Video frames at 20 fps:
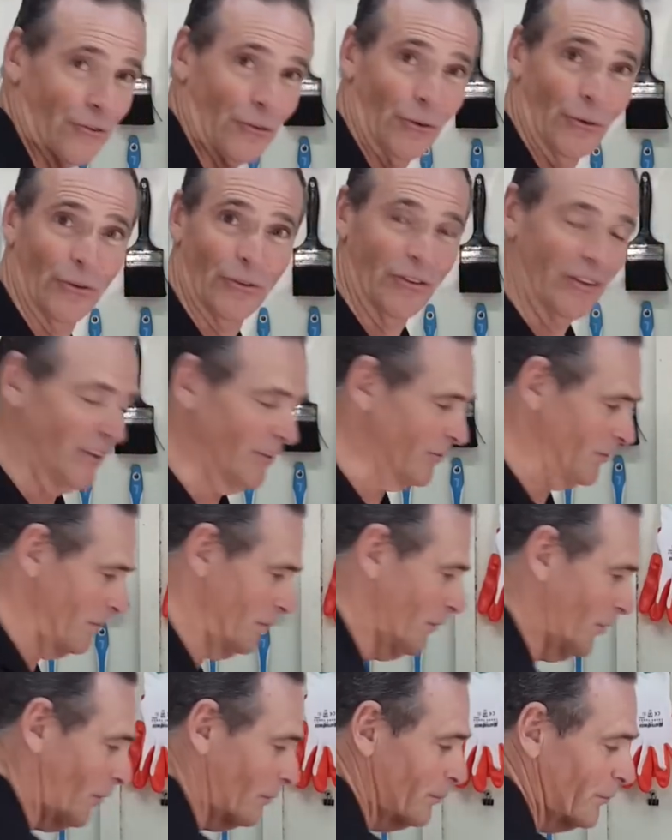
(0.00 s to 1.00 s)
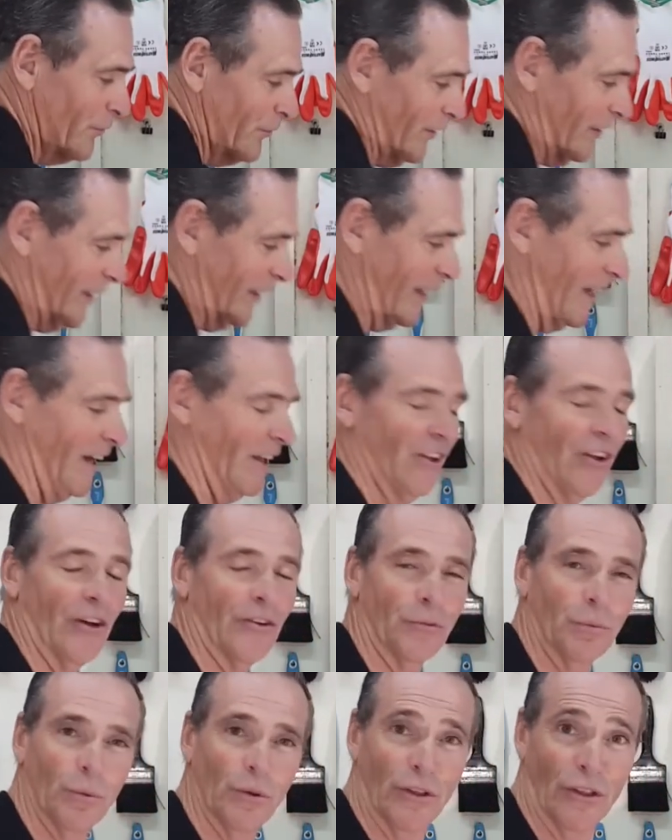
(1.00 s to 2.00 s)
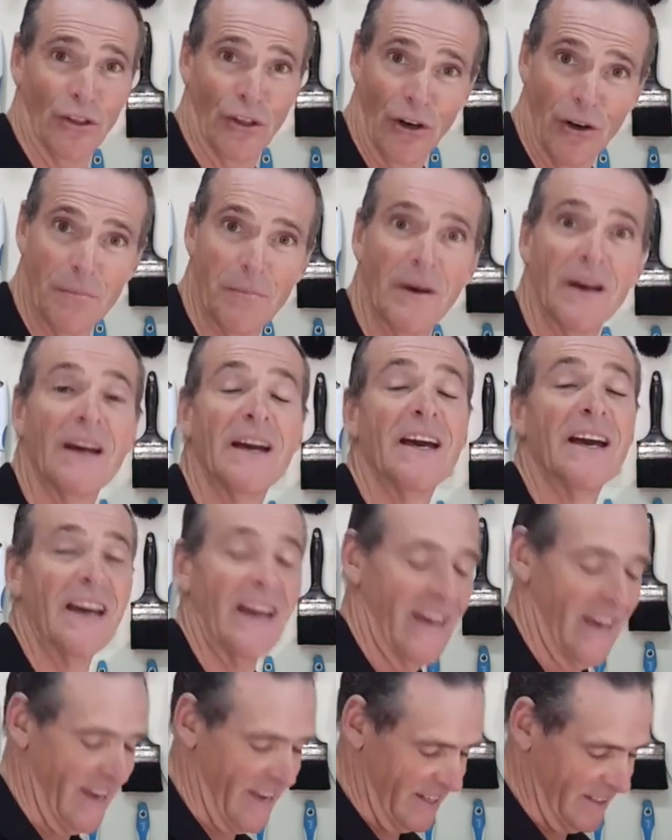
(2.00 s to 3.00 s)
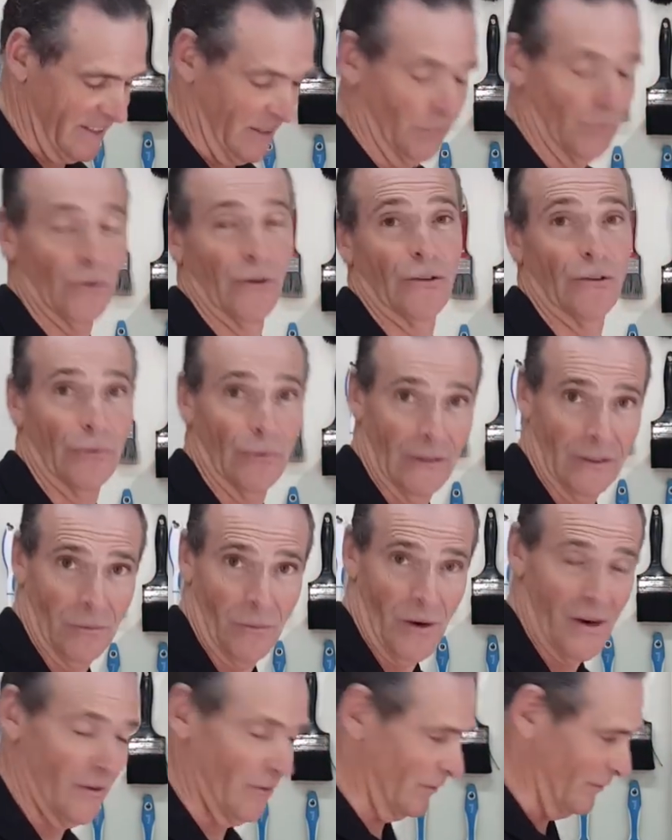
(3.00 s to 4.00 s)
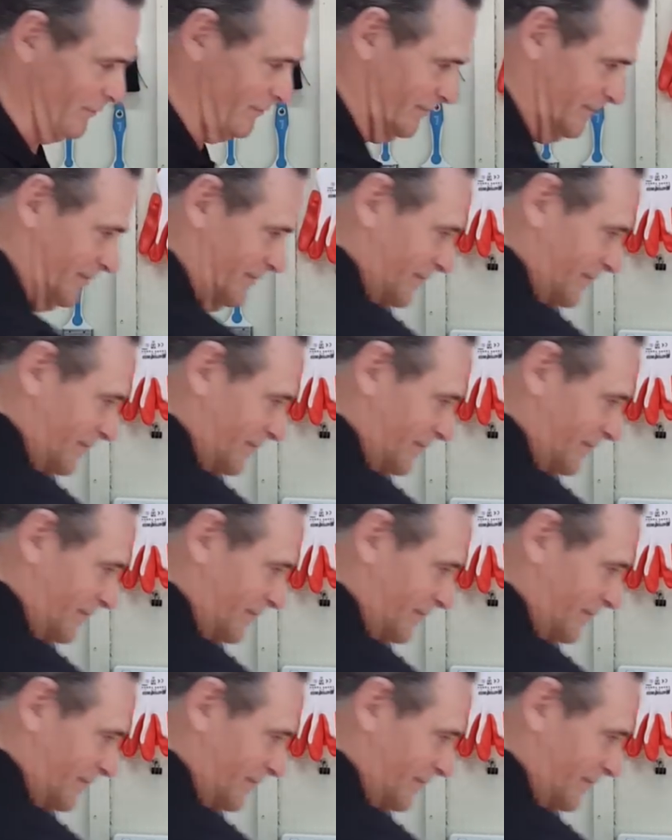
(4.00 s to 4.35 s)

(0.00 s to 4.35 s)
my drawers here some knobs sticking out, nice wooden knob, and it works really well.